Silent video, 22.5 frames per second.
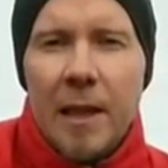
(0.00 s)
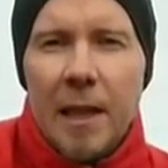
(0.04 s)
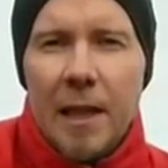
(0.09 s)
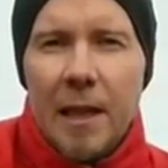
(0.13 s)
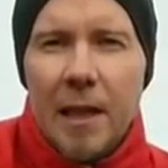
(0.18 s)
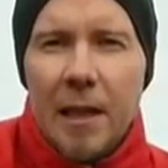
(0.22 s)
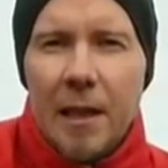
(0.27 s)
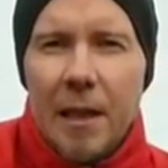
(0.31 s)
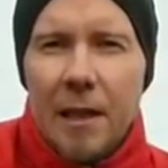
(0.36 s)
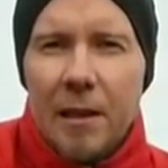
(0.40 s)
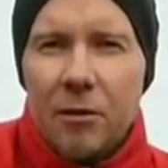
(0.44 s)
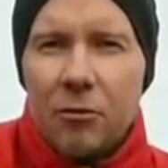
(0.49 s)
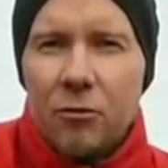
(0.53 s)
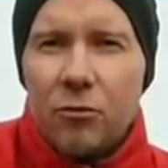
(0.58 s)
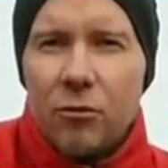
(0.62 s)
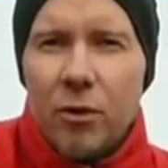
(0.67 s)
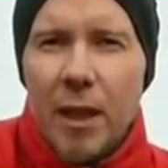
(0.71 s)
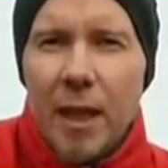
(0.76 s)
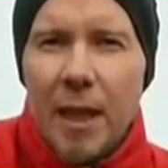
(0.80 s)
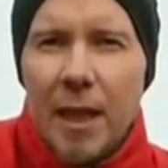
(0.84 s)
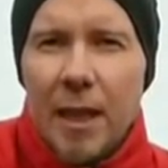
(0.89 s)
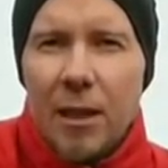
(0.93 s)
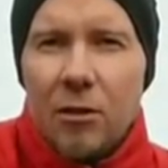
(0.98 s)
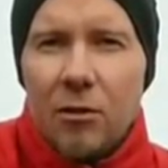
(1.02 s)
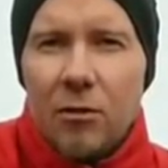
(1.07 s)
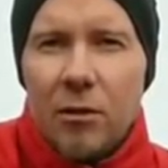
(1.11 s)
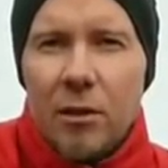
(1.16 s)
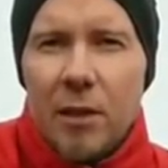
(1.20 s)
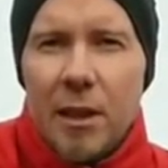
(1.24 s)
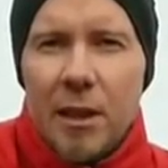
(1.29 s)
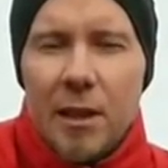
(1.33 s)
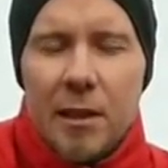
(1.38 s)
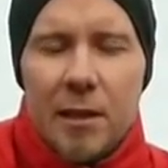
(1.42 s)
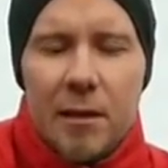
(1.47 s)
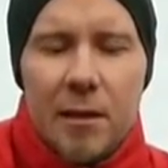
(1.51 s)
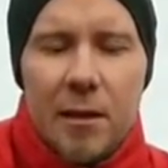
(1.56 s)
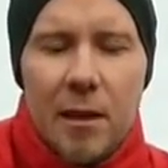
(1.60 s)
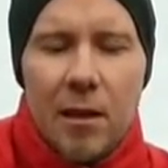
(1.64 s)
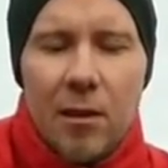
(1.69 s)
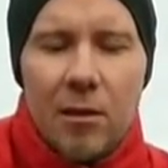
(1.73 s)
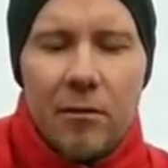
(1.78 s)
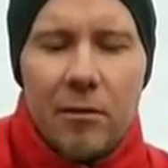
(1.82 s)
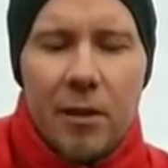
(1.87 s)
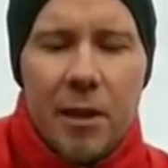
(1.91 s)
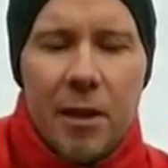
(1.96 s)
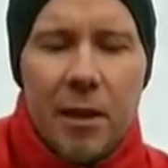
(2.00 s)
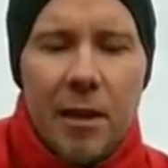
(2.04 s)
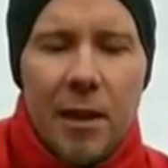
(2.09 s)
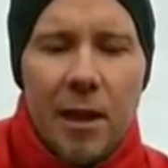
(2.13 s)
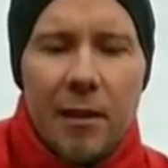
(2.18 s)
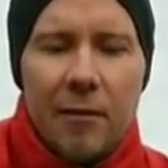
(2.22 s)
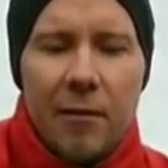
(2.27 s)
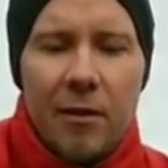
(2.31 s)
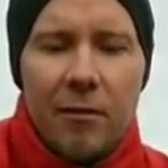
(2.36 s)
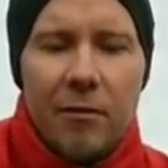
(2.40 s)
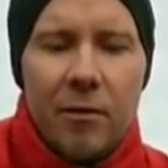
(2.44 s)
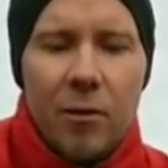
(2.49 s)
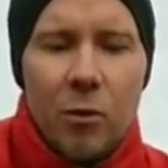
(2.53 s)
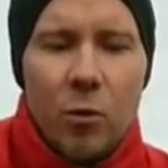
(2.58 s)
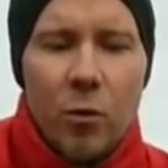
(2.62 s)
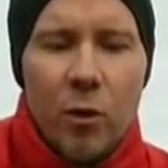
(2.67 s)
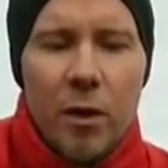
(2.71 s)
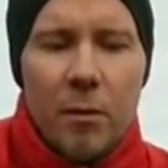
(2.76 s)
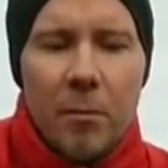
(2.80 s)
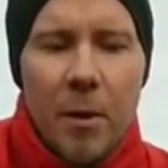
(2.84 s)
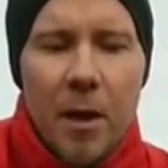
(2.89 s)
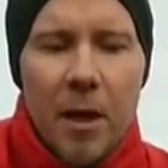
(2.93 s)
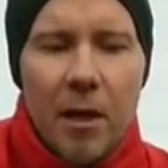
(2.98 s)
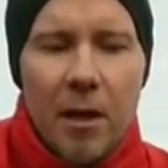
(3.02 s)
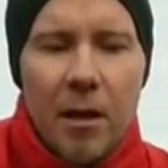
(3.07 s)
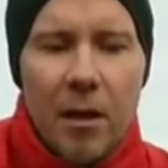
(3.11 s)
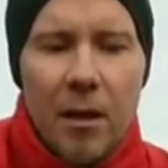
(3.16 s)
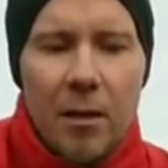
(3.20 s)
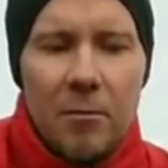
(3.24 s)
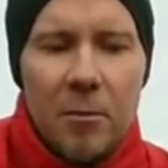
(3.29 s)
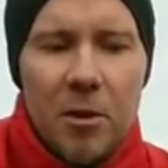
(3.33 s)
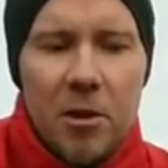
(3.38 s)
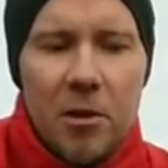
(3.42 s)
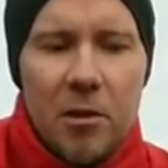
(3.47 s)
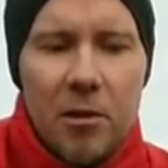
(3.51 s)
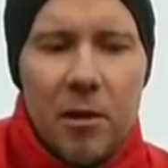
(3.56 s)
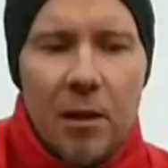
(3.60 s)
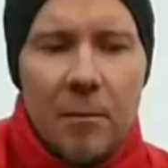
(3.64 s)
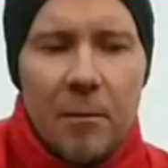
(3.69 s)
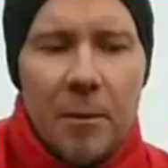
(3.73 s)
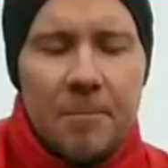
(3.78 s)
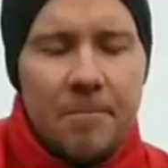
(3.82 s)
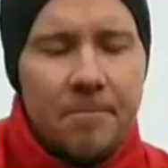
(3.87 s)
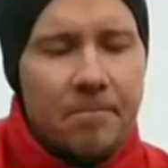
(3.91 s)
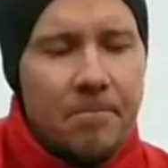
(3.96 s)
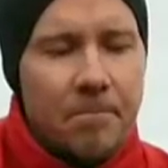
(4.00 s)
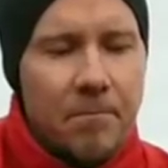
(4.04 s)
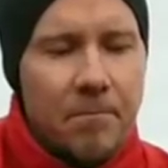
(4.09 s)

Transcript: I can get really good distance out of it even with my arm. So I'm